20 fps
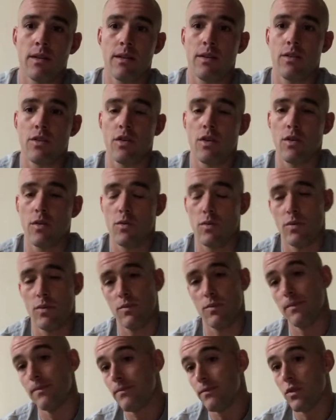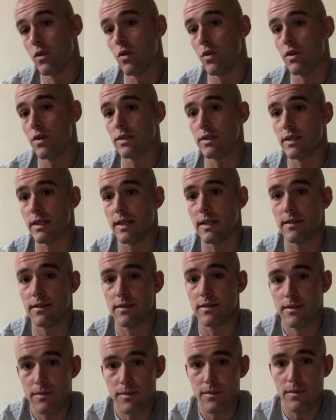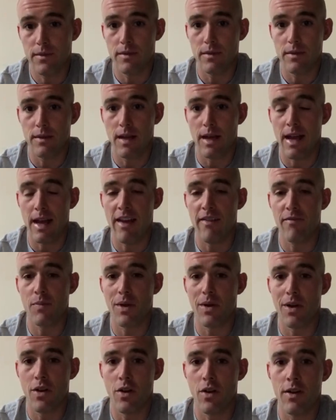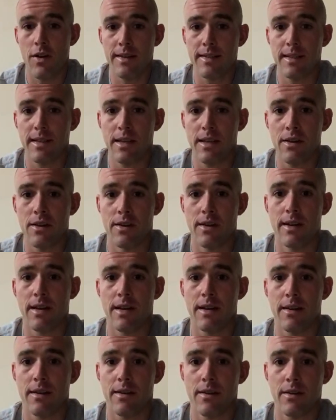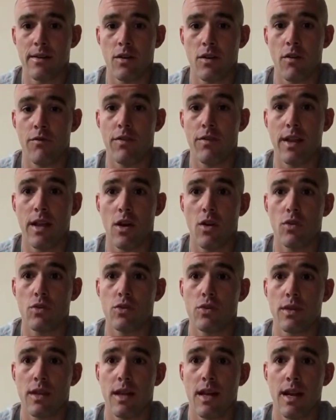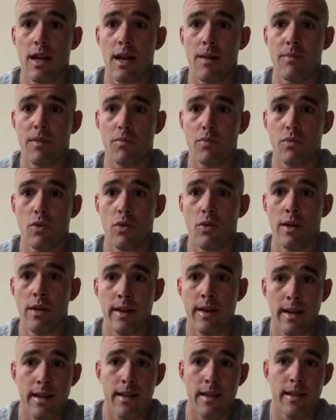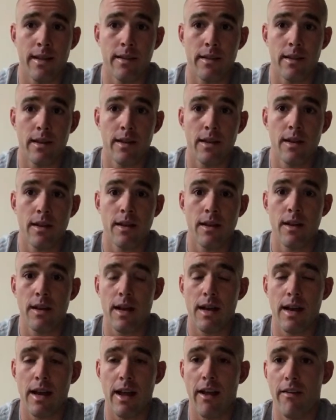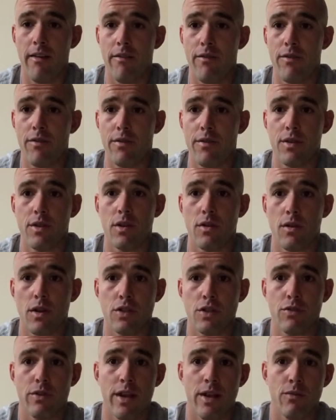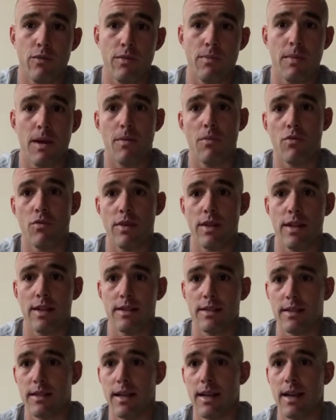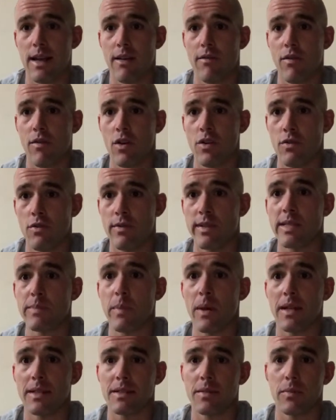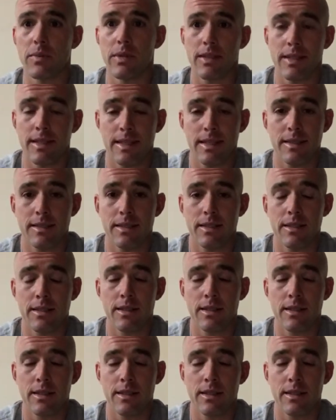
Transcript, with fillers: You know, of course, like I have priorities here, and don't forget also that I'm deployed and I have, you know, I train with my Marines and I have other responsibilities.